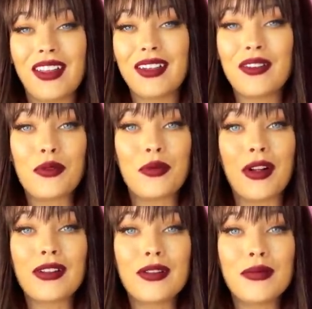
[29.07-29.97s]
and
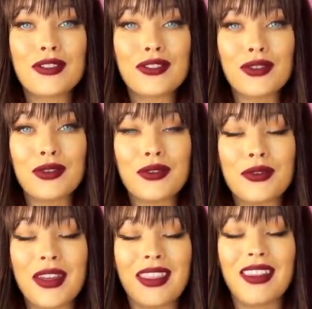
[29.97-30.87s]
welcome
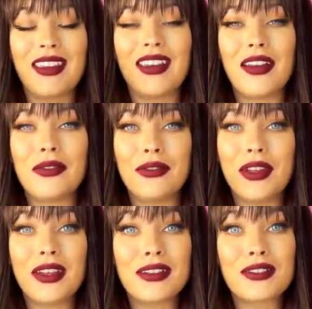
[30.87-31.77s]
to the
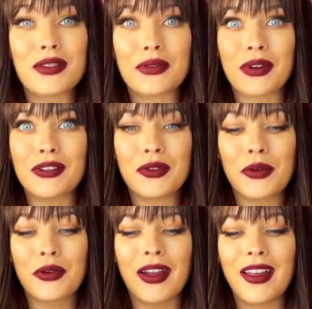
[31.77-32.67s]
Venus
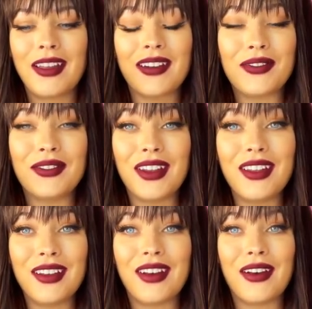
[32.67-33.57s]
retrograde
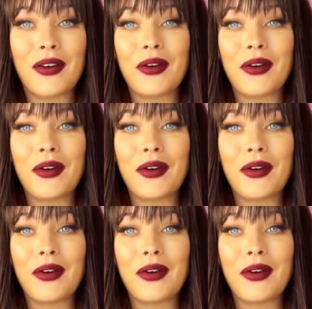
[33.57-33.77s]
video.